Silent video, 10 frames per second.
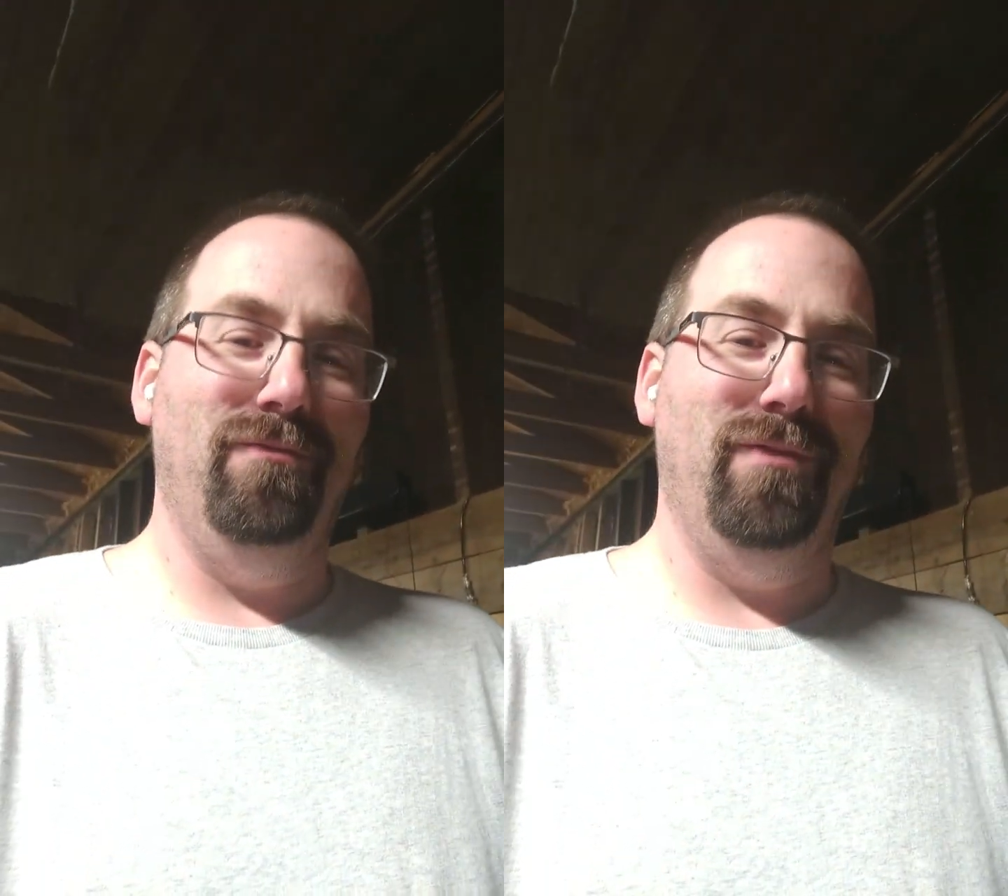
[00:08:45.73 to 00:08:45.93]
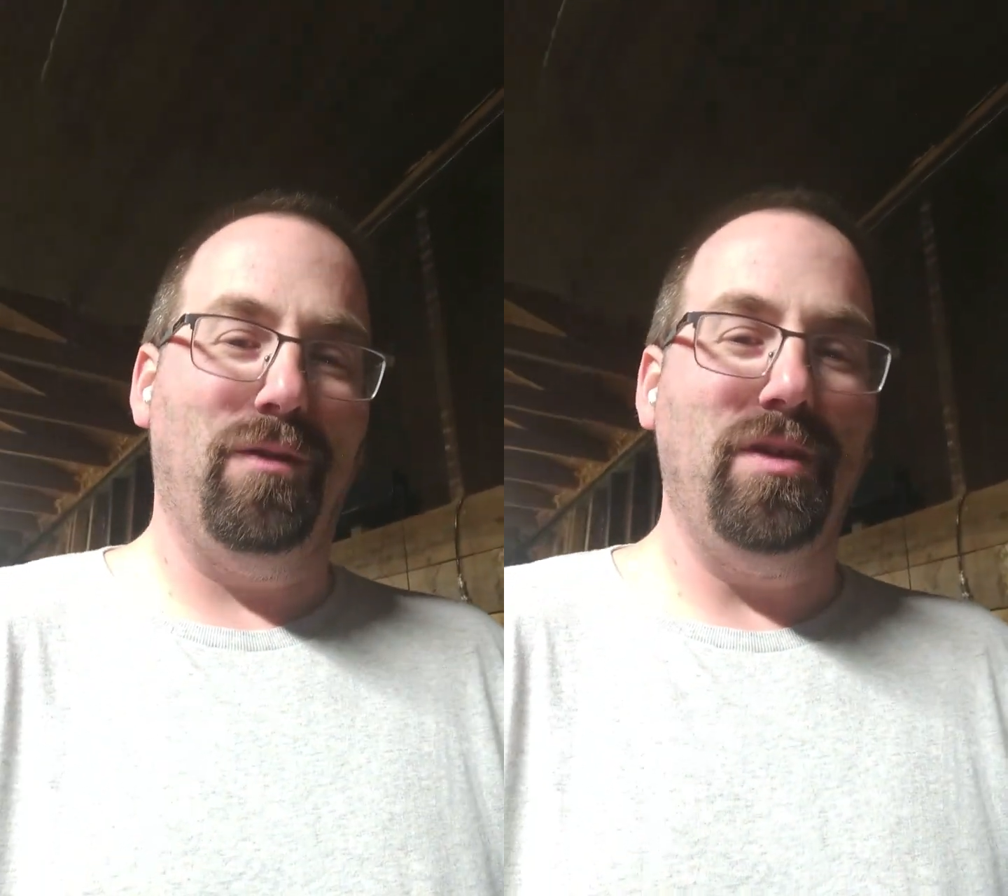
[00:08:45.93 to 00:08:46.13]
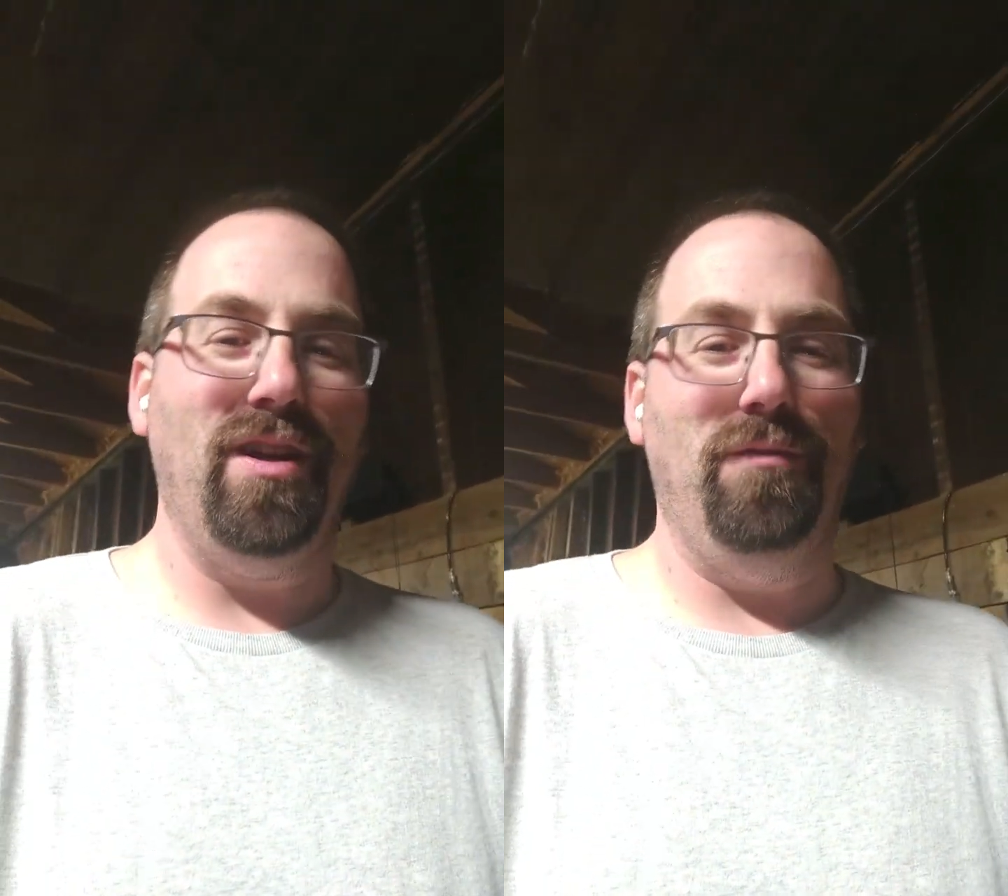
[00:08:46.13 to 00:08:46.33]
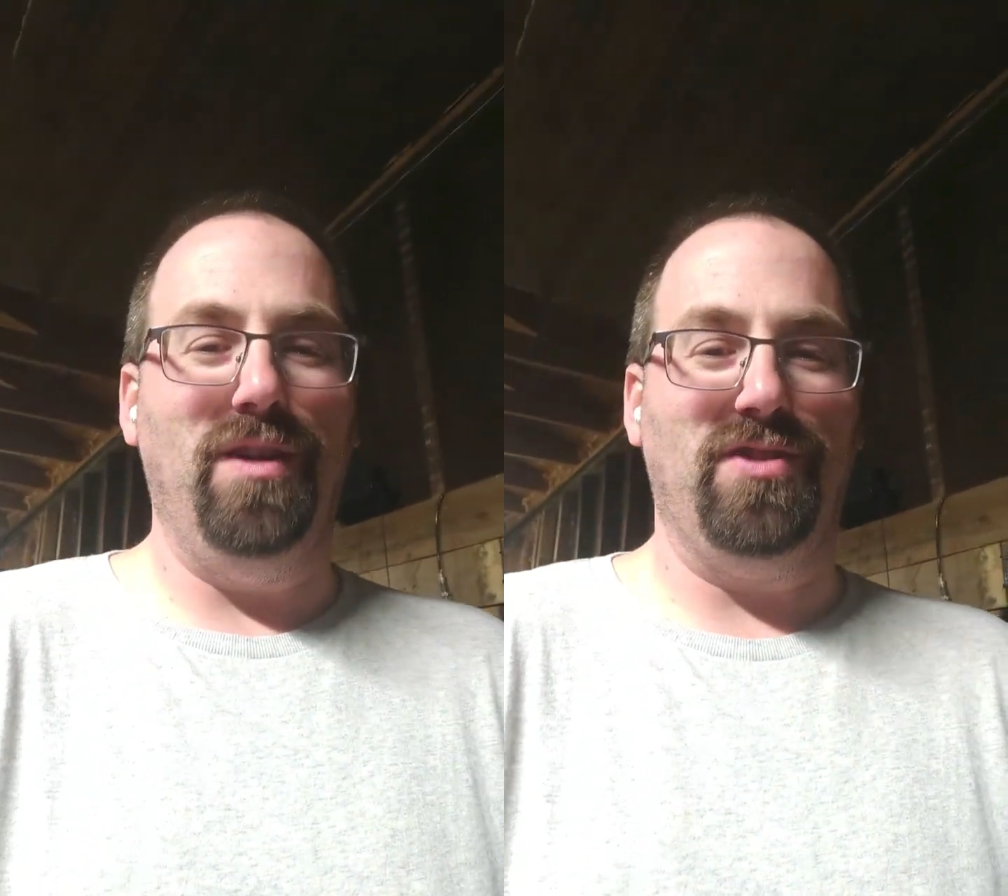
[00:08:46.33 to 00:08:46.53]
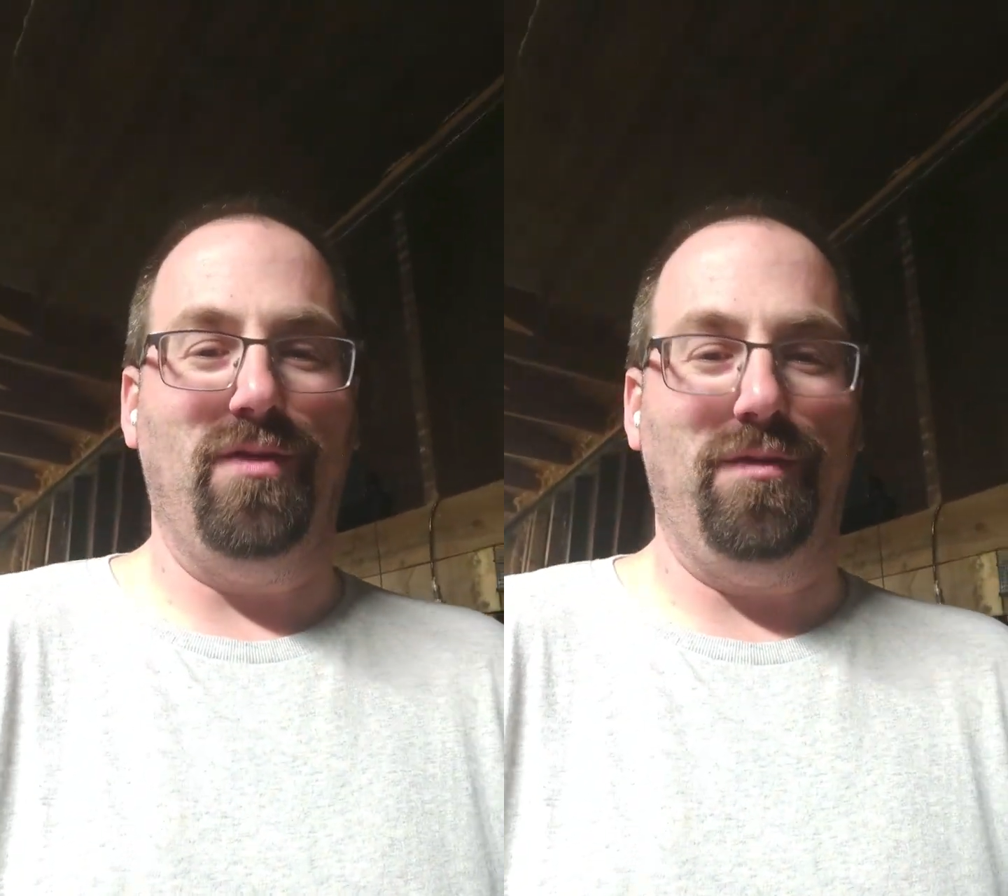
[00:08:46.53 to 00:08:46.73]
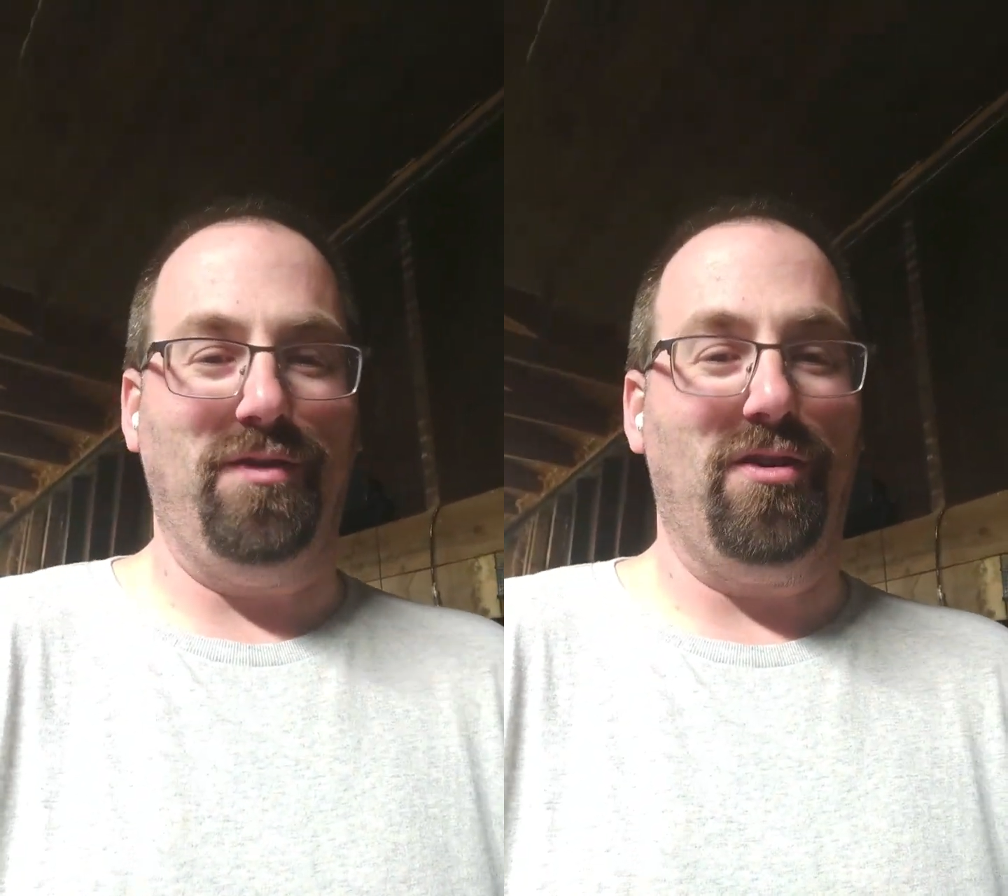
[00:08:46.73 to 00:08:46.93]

where we don't mess around with your